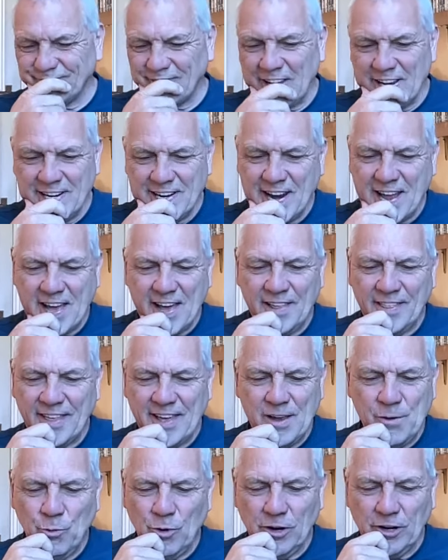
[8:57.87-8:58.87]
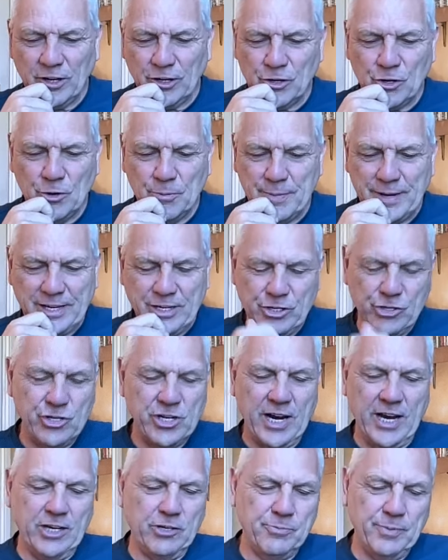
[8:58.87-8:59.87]
And now they want to come in
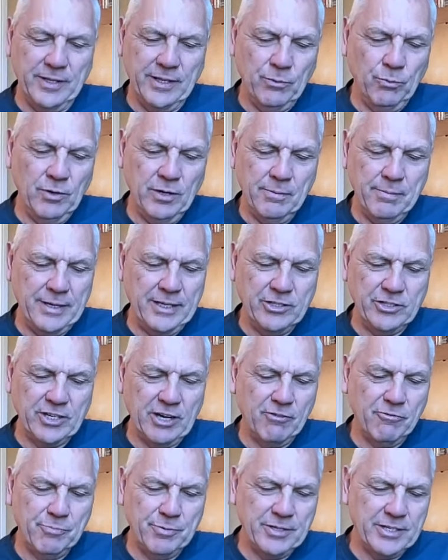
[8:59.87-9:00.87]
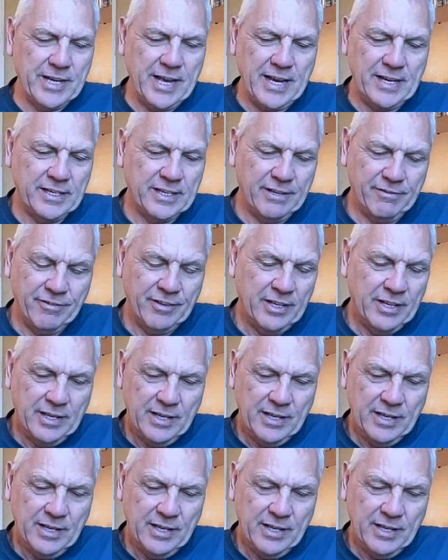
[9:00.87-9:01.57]
change, but they want to be self-protective.